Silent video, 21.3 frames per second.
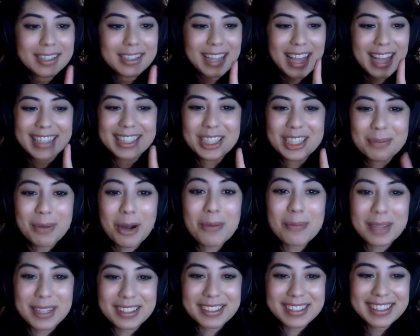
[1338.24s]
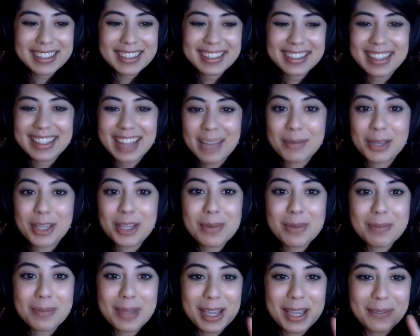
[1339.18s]
I need a moment. I'm a
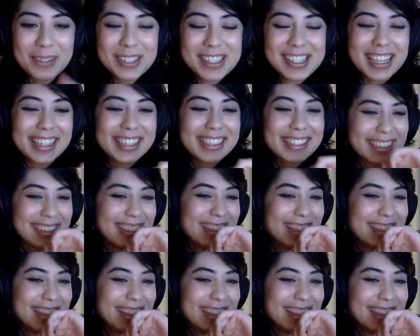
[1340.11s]
human being. 1 second.